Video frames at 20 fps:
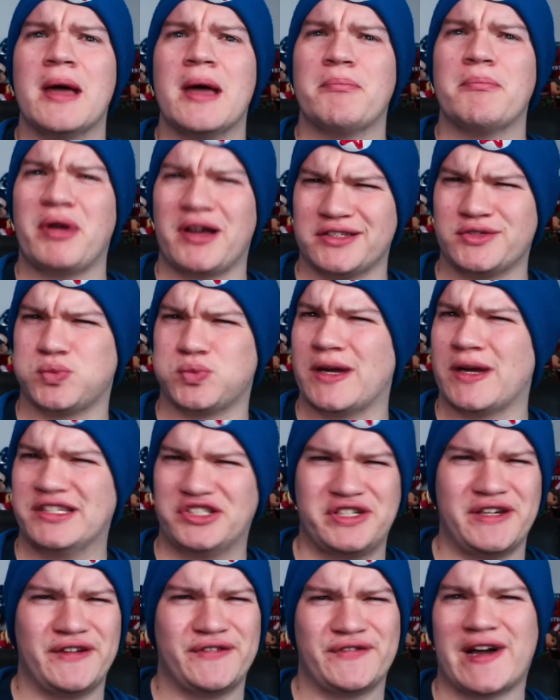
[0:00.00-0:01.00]
But when
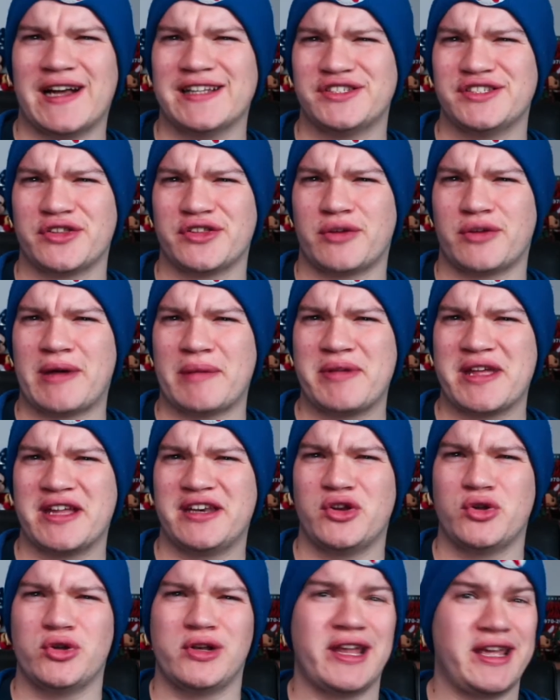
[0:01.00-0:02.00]
she finds out there might be a
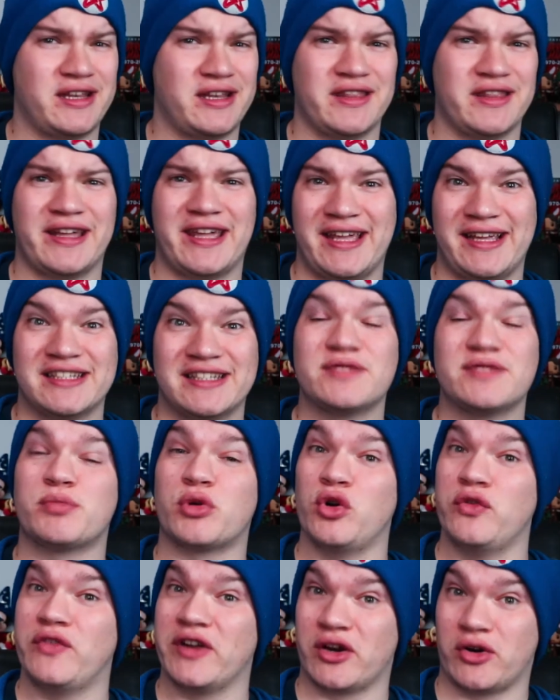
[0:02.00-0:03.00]
new lead in the case,
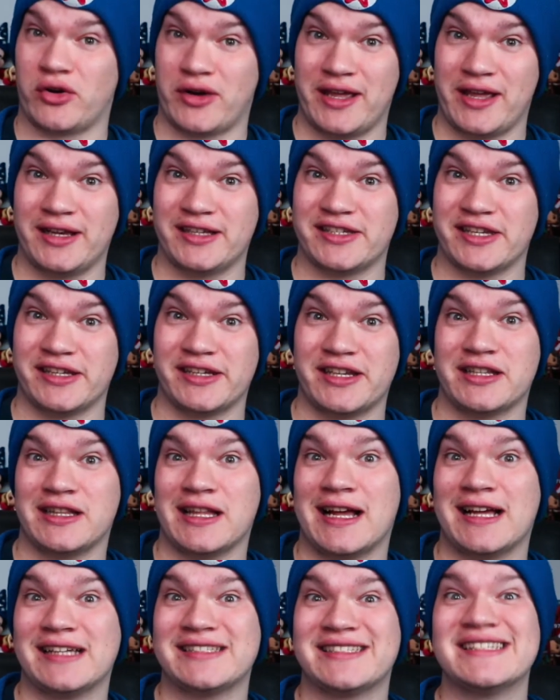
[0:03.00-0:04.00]
proving her innocent at
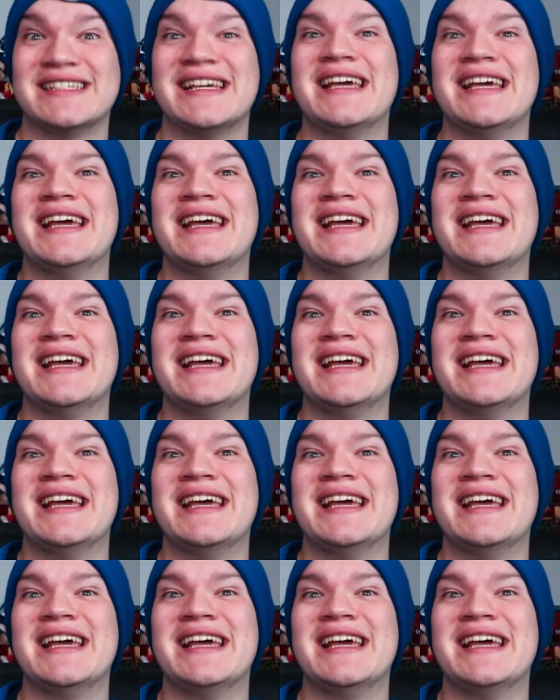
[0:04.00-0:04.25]
last,